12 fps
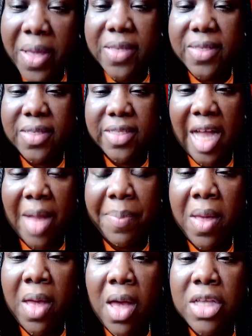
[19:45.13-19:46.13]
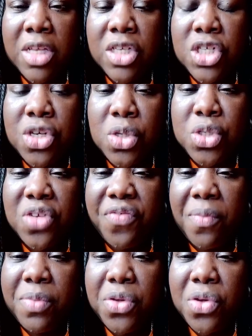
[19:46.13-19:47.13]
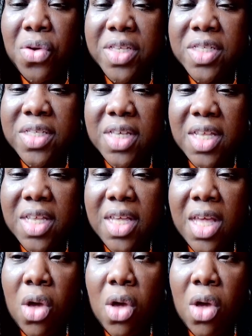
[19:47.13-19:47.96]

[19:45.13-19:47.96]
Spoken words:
stop children from New York City,